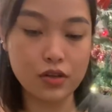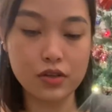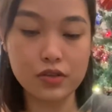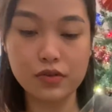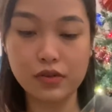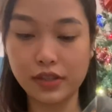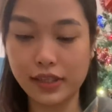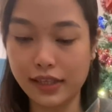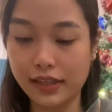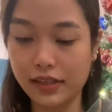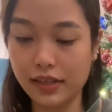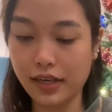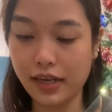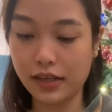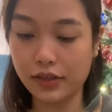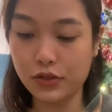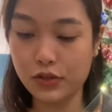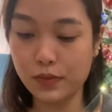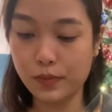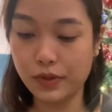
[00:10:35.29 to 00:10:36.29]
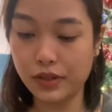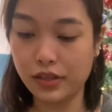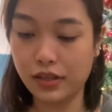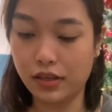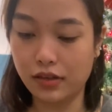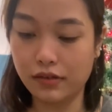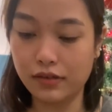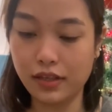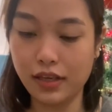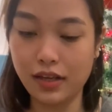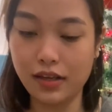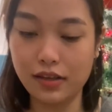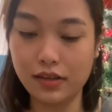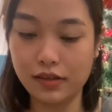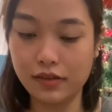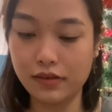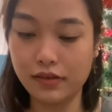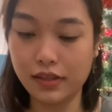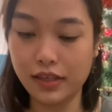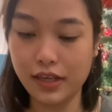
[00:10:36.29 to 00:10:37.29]
So that thing had to be done,
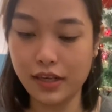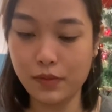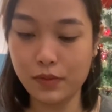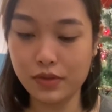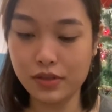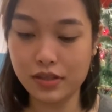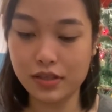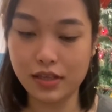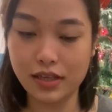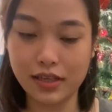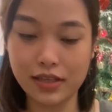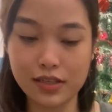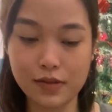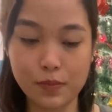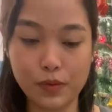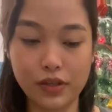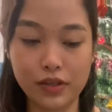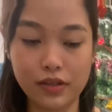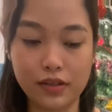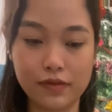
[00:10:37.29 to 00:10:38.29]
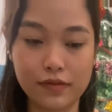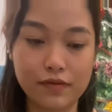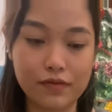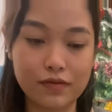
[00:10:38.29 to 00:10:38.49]
and it was nice. But